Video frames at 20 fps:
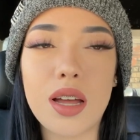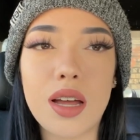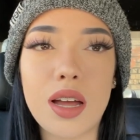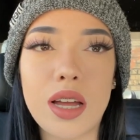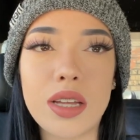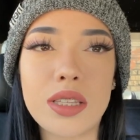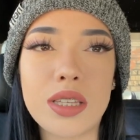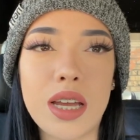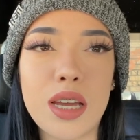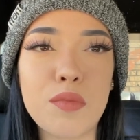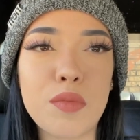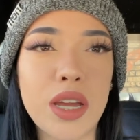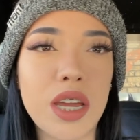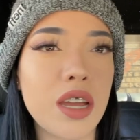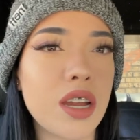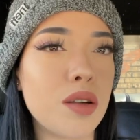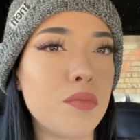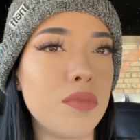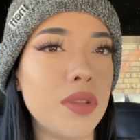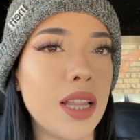I dyed my
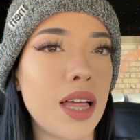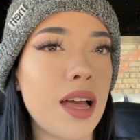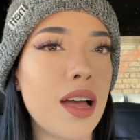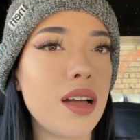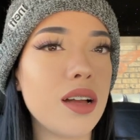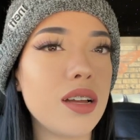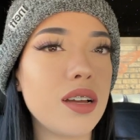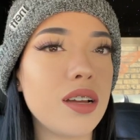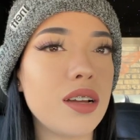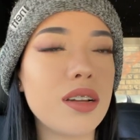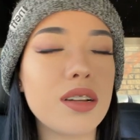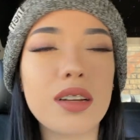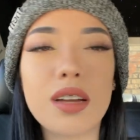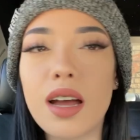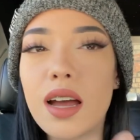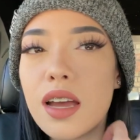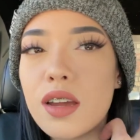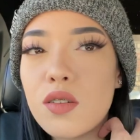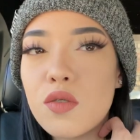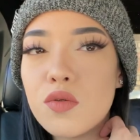hair black.
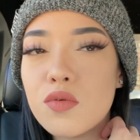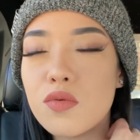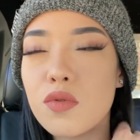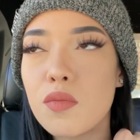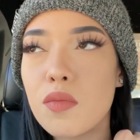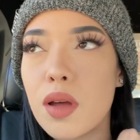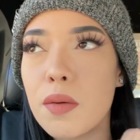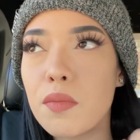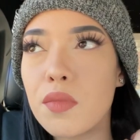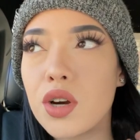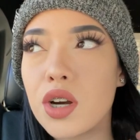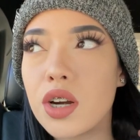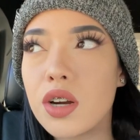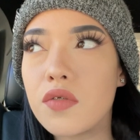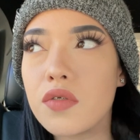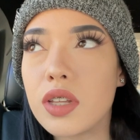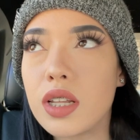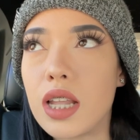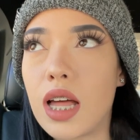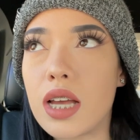I don't remember
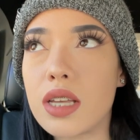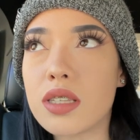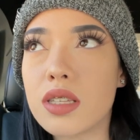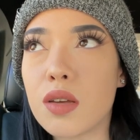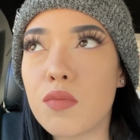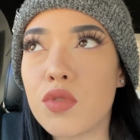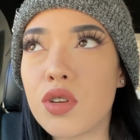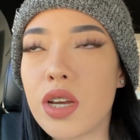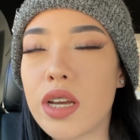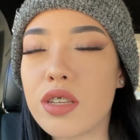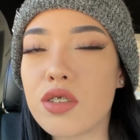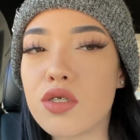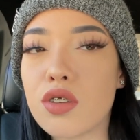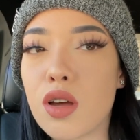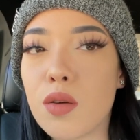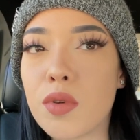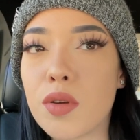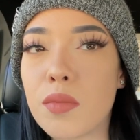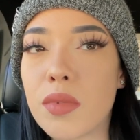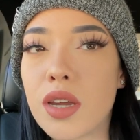if the last time you guys
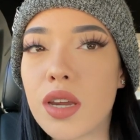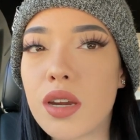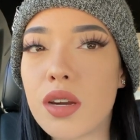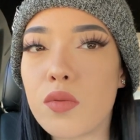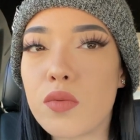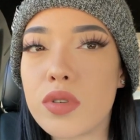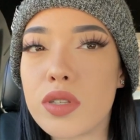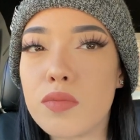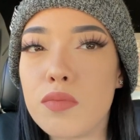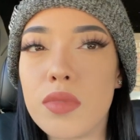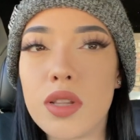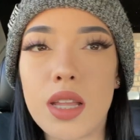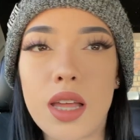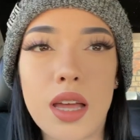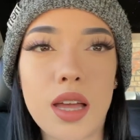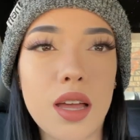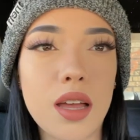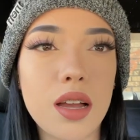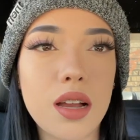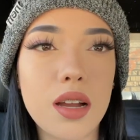saw me, my hair was
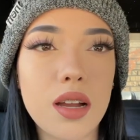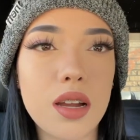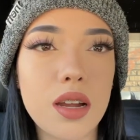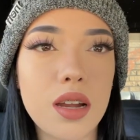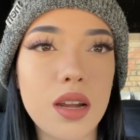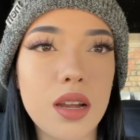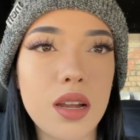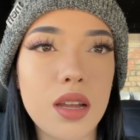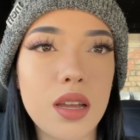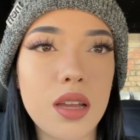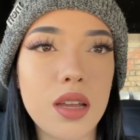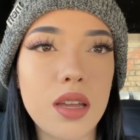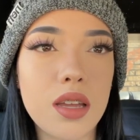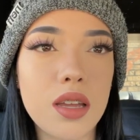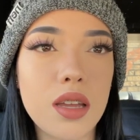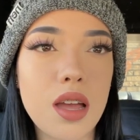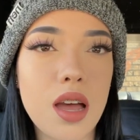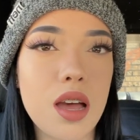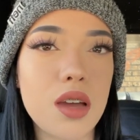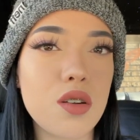black.
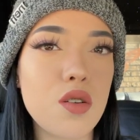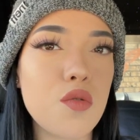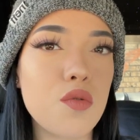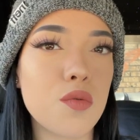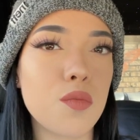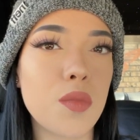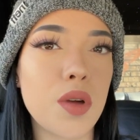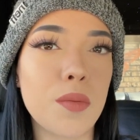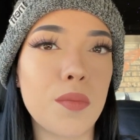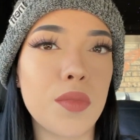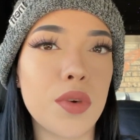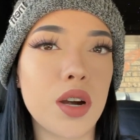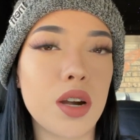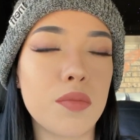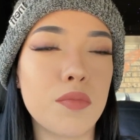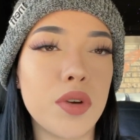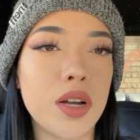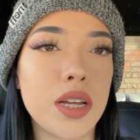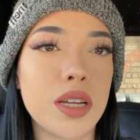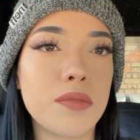I don't
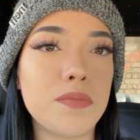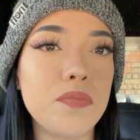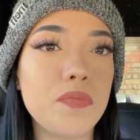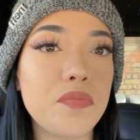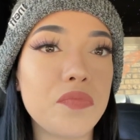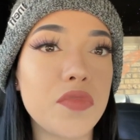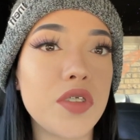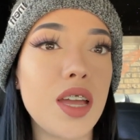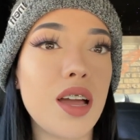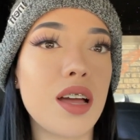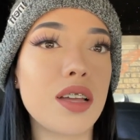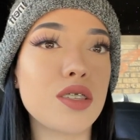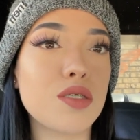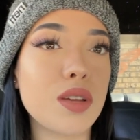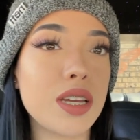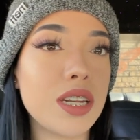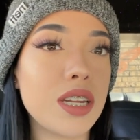remember, but yeah, so I